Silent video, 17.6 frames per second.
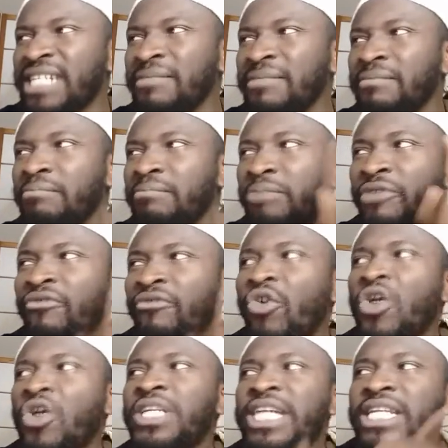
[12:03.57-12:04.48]
before
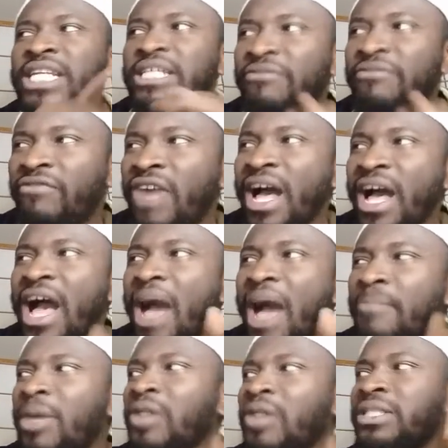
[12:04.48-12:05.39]
they differ
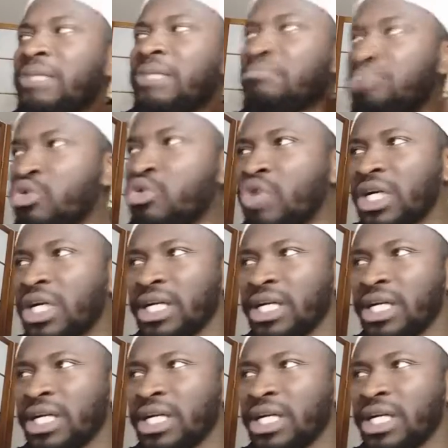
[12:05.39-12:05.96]
about the book,